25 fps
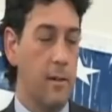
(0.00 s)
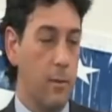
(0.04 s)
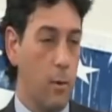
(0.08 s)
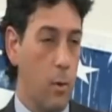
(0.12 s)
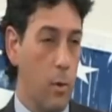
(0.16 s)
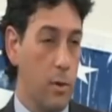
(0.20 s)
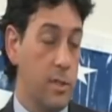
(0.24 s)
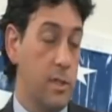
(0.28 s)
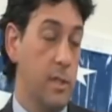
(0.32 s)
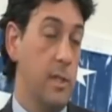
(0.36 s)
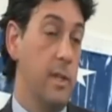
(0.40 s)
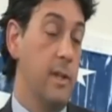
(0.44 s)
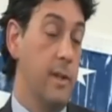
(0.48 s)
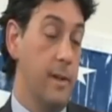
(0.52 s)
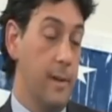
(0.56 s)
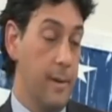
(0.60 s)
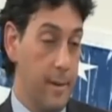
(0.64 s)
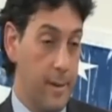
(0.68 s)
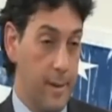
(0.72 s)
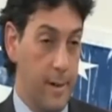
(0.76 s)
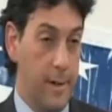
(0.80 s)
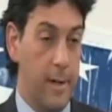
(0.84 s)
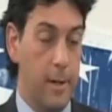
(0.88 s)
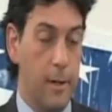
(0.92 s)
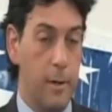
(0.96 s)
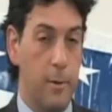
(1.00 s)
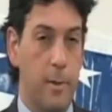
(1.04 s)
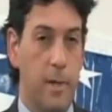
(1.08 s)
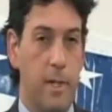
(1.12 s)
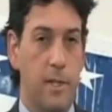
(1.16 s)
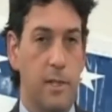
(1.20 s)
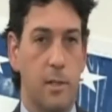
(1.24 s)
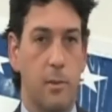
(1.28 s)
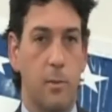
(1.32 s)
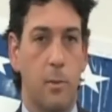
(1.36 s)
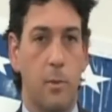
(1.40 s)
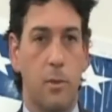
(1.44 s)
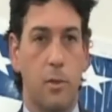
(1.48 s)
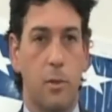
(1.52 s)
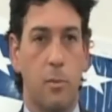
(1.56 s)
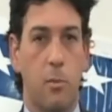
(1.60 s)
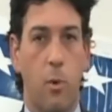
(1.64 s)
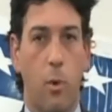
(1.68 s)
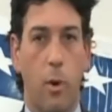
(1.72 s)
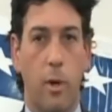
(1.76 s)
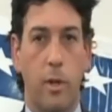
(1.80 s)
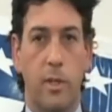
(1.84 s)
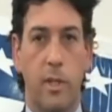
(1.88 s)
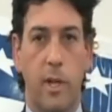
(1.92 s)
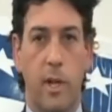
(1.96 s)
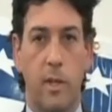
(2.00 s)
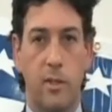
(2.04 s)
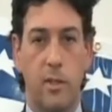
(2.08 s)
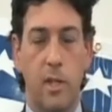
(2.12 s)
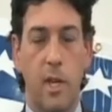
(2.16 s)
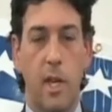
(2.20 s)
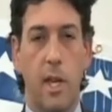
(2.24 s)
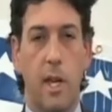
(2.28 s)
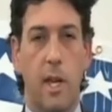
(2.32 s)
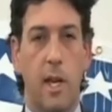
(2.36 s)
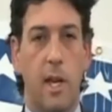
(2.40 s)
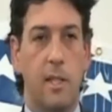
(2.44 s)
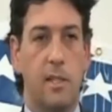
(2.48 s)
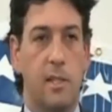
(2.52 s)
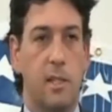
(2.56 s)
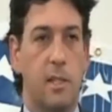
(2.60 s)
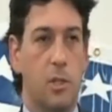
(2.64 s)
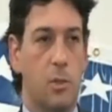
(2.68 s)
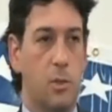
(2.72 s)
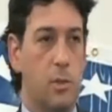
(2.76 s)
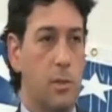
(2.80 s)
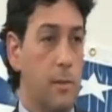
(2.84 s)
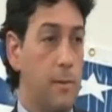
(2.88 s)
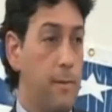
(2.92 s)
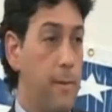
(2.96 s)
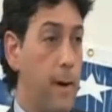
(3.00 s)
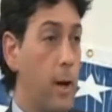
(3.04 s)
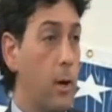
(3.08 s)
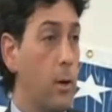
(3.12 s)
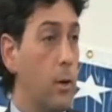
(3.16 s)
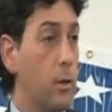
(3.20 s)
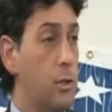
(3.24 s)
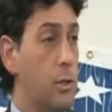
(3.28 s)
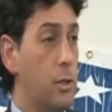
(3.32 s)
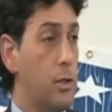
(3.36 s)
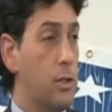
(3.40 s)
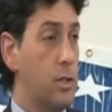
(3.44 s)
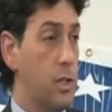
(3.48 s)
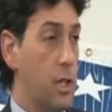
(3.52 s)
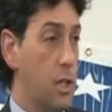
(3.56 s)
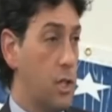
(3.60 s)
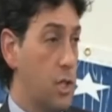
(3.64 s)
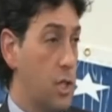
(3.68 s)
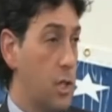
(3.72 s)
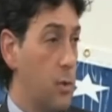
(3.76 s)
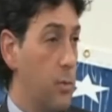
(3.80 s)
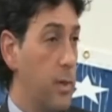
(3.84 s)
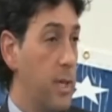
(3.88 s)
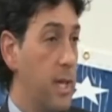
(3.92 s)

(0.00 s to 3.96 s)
then, of course, uh, another reason it was important to us is that this was a federal jurisdiction.